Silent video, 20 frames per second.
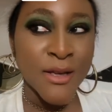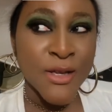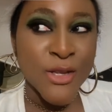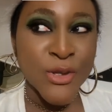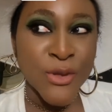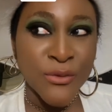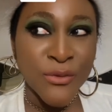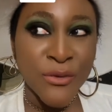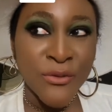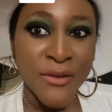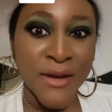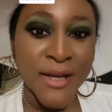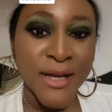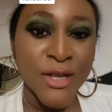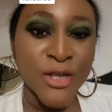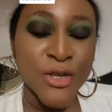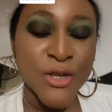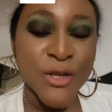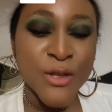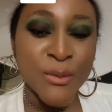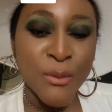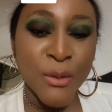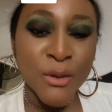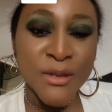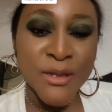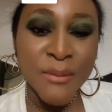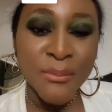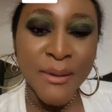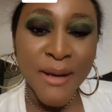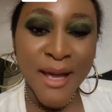So if you find that she's
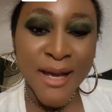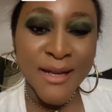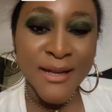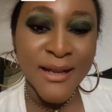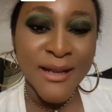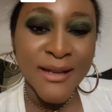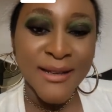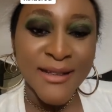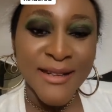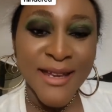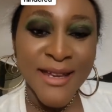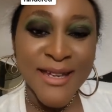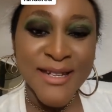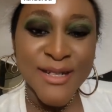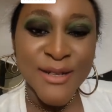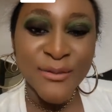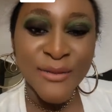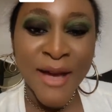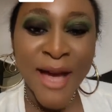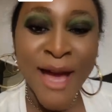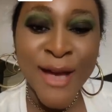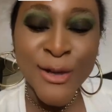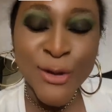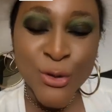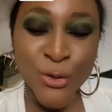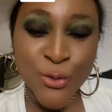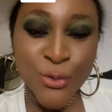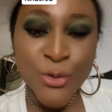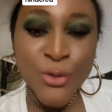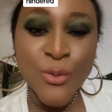multiplying a negative
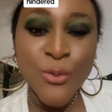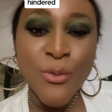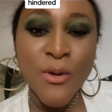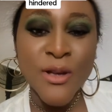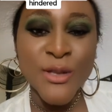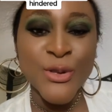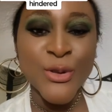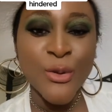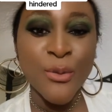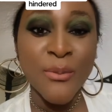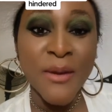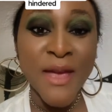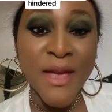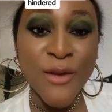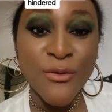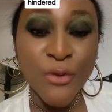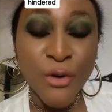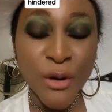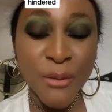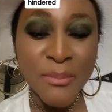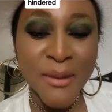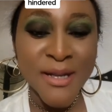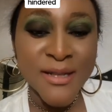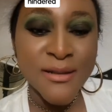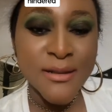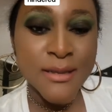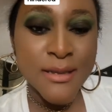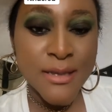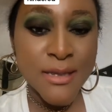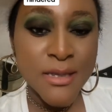attitude towards your behavioral
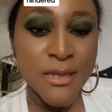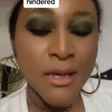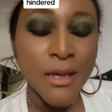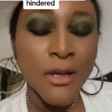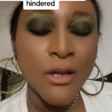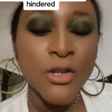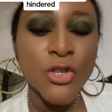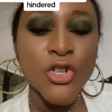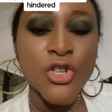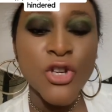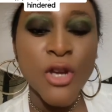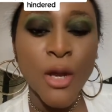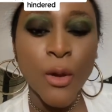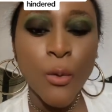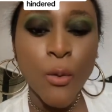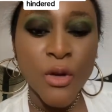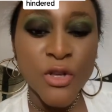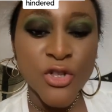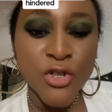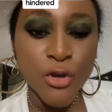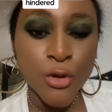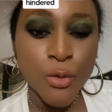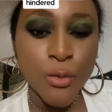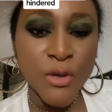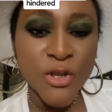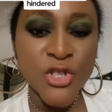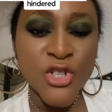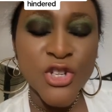patterns, check what you're doing.